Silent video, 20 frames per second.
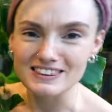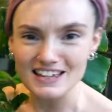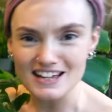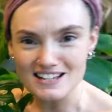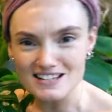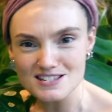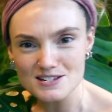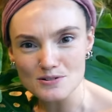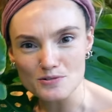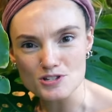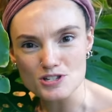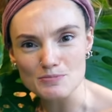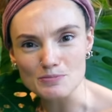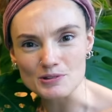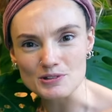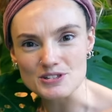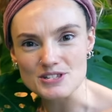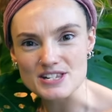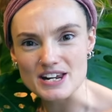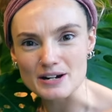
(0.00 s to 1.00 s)
that's not a
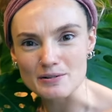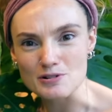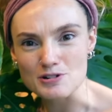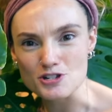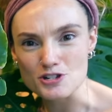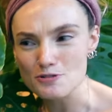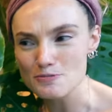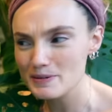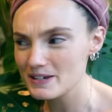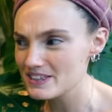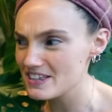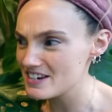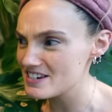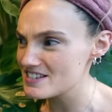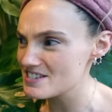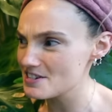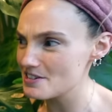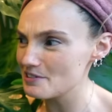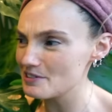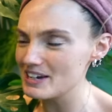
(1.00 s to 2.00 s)
Monstera dubia, that
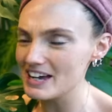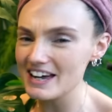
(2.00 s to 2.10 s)
doesn't look